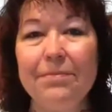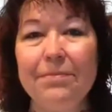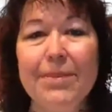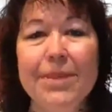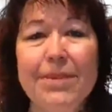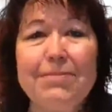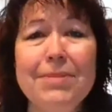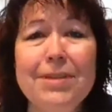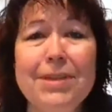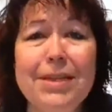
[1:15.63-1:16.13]

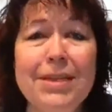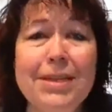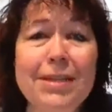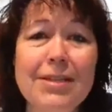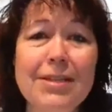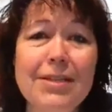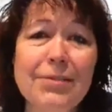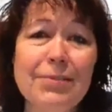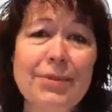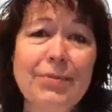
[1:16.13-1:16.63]

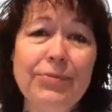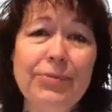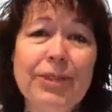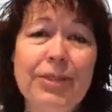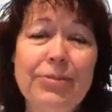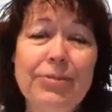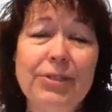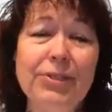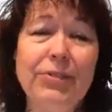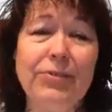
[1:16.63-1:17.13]
Because when we
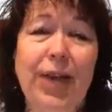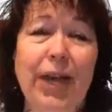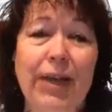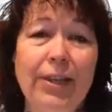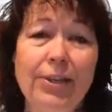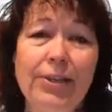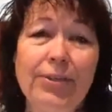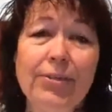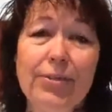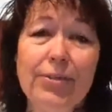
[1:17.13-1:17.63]
lose a
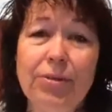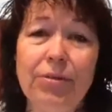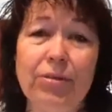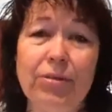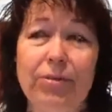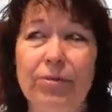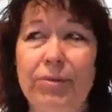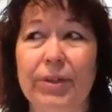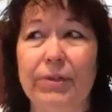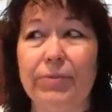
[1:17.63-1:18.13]
value
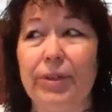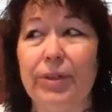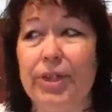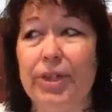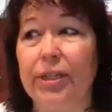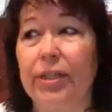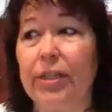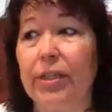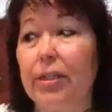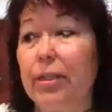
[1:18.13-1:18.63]
or when
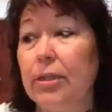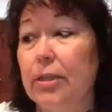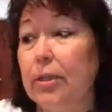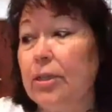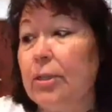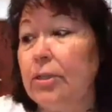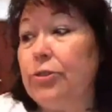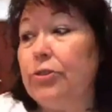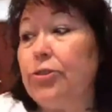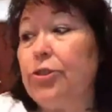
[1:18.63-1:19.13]
we
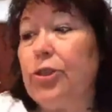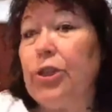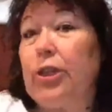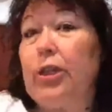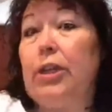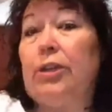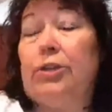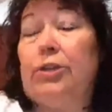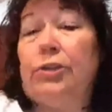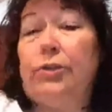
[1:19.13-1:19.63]

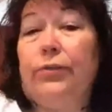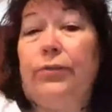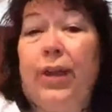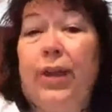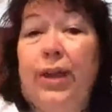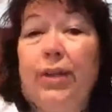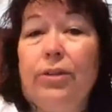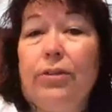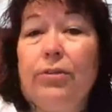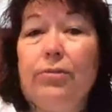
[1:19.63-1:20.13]
change a
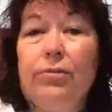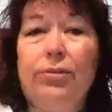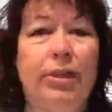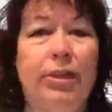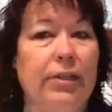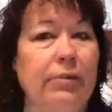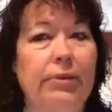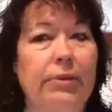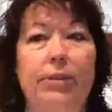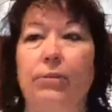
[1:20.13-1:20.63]
value,
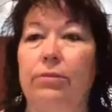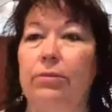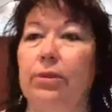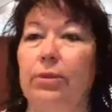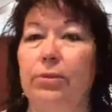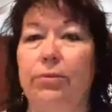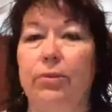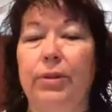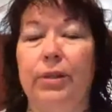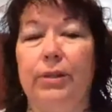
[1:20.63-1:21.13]
like we don't
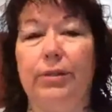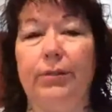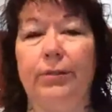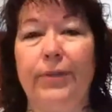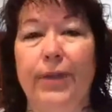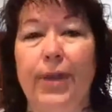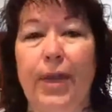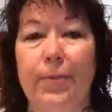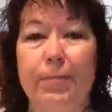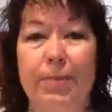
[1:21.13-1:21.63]
know what to
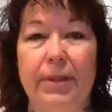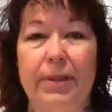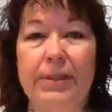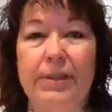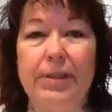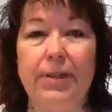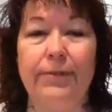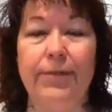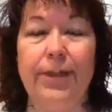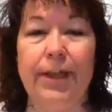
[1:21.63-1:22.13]

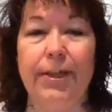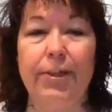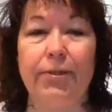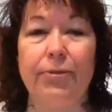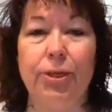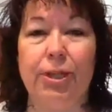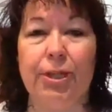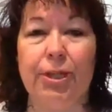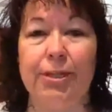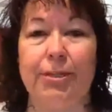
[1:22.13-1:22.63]
place our
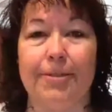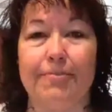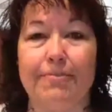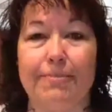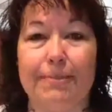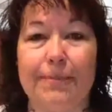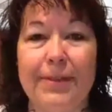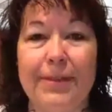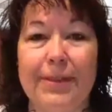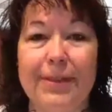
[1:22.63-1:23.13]
value in.
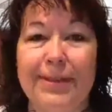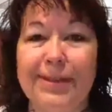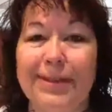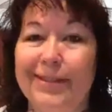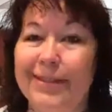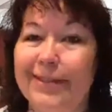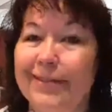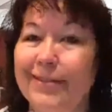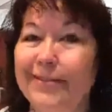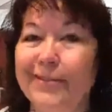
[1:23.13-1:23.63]

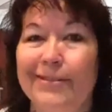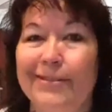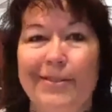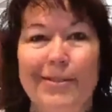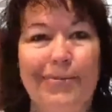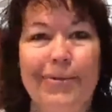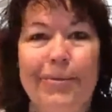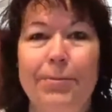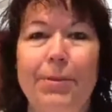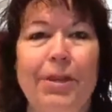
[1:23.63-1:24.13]
So
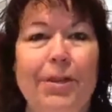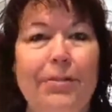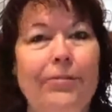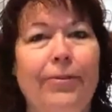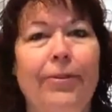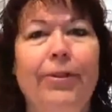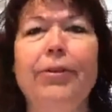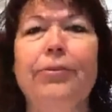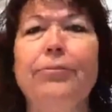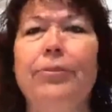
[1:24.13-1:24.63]
we become
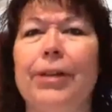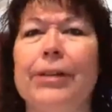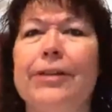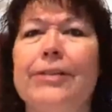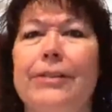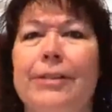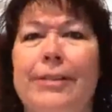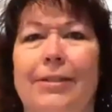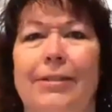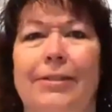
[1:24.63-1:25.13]
very
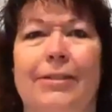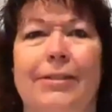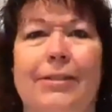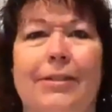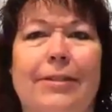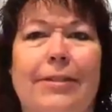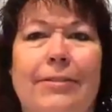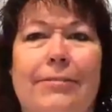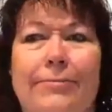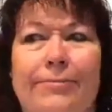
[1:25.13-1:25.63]
restless
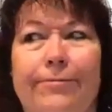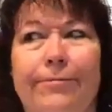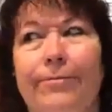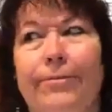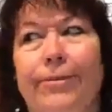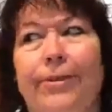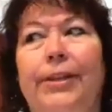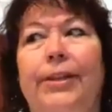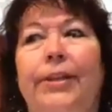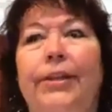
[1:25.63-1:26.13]
in the
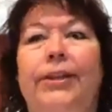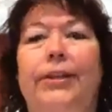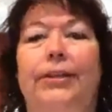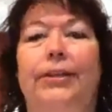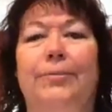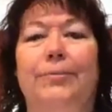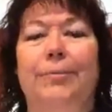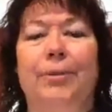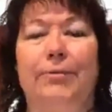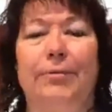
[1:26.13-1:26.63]

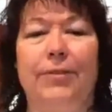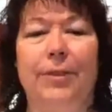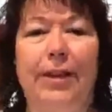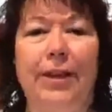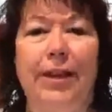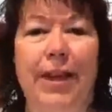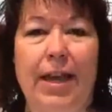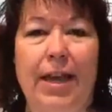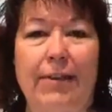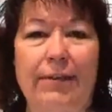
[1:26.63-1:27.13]
freedom of
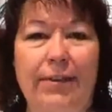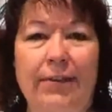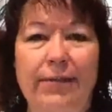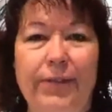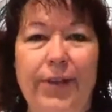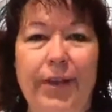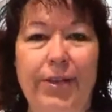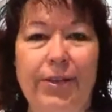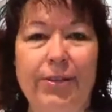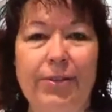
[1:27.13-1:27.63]
not having
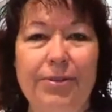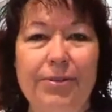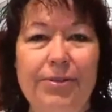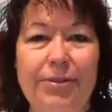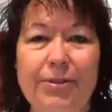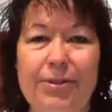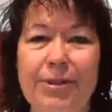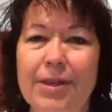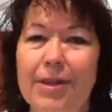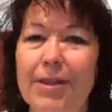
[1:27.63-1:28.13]

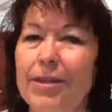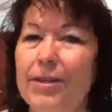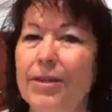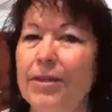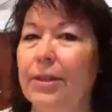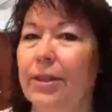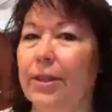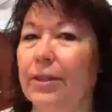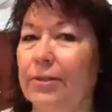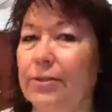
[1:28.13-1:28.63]
values.
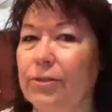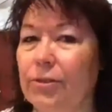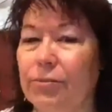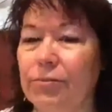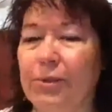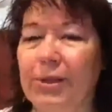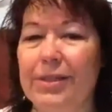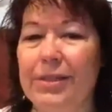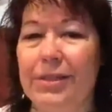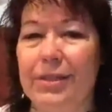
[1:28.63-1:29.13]
Like there's a
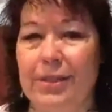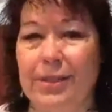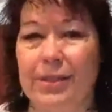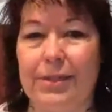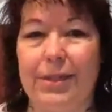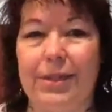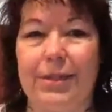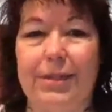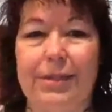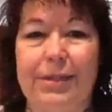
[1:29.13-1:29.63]

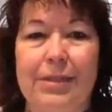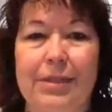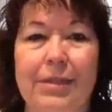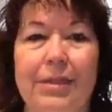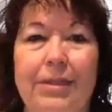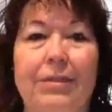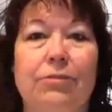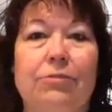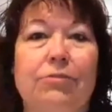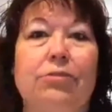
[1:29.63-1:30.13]
restlessness.
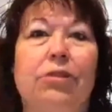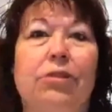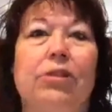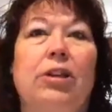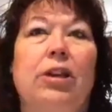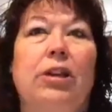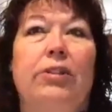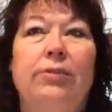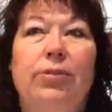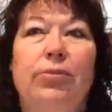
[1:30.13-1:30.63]
There's a
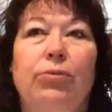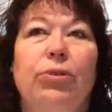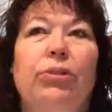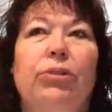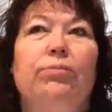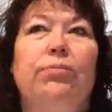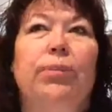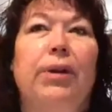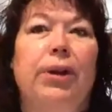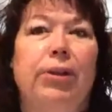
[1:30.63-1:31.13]
kind of a
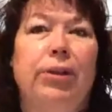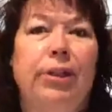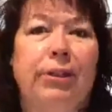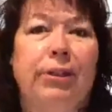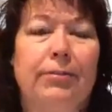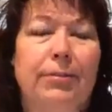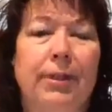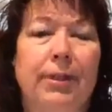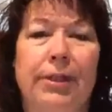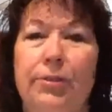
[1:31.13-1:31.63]

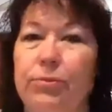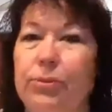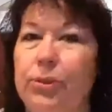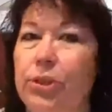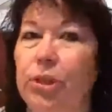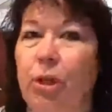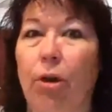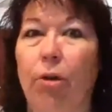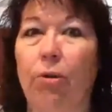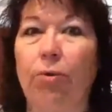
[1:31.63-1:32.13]
rebellion because we
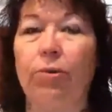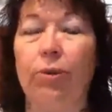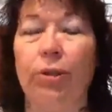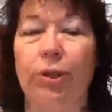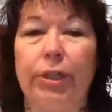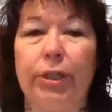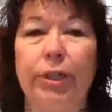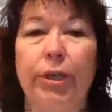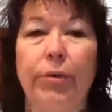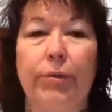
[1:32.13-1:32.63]
don't
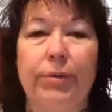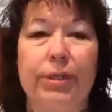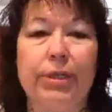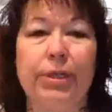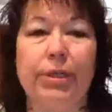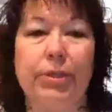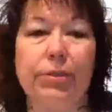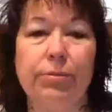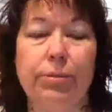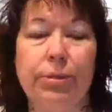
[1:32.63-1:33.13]
really know what
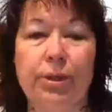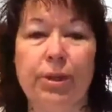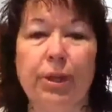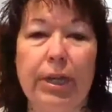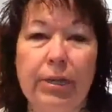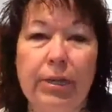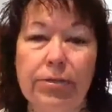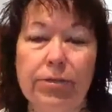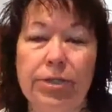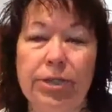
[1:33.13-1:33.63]
to do with our
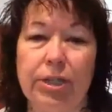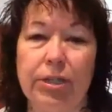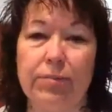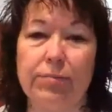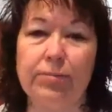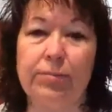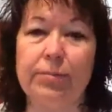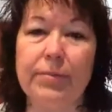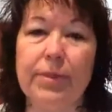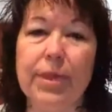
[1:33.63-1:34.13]

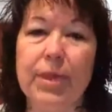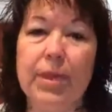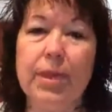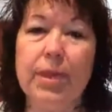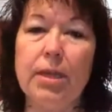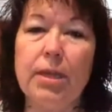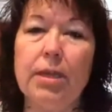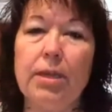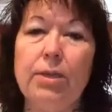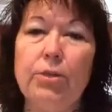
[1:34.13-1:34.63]
energy.
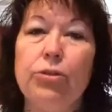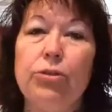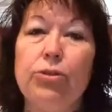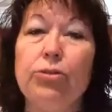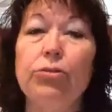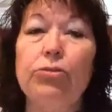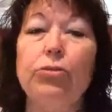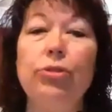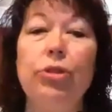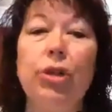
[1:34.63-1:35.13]

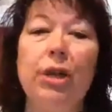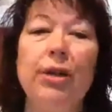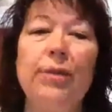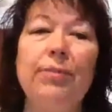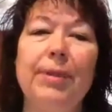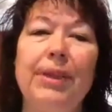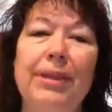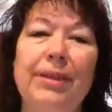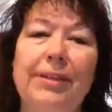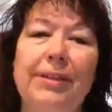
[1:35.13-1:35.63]
Do not
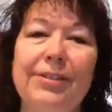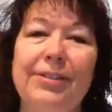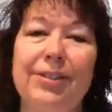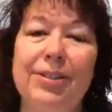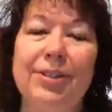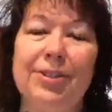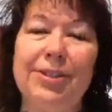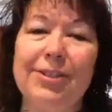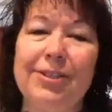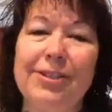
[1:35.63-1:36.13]
make
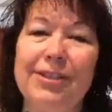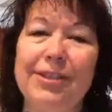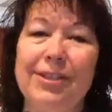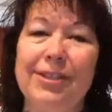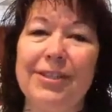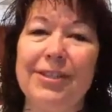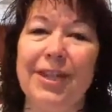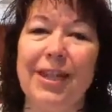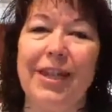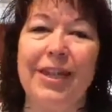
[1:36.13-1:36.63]
decisions
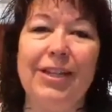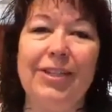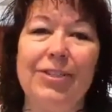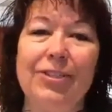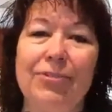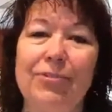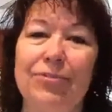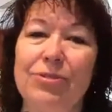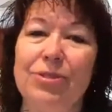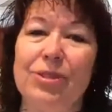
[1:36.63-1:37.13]
today,
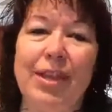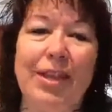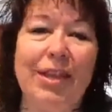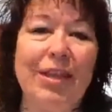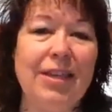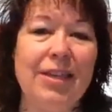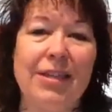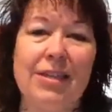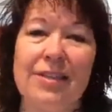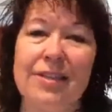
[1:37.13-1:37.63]

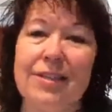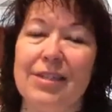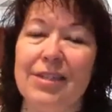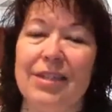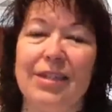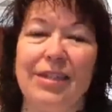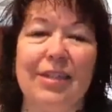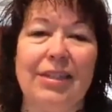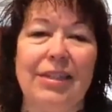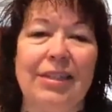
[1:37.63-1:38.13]
Tuesday, as
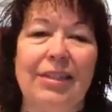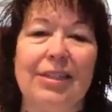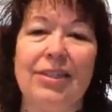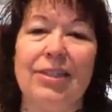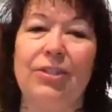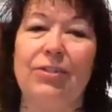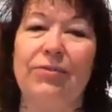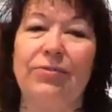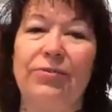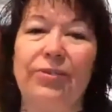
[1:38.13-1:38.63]
it can lead
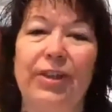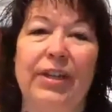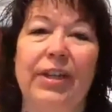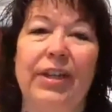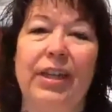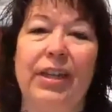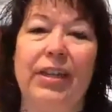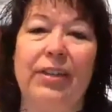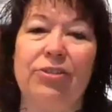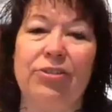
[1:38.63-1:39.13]
to
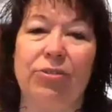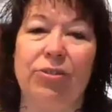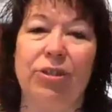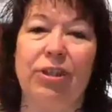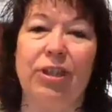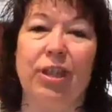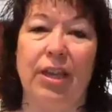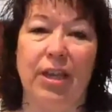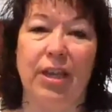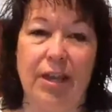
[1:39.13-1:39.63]
financial
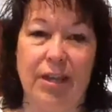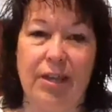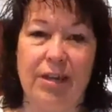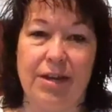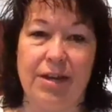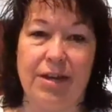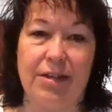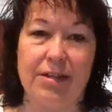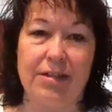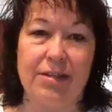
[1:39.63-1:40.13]

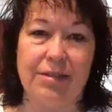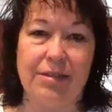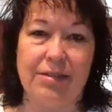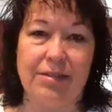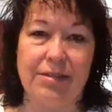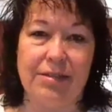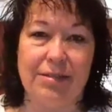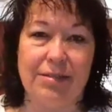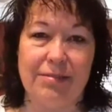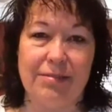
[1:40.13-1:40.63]
chaos.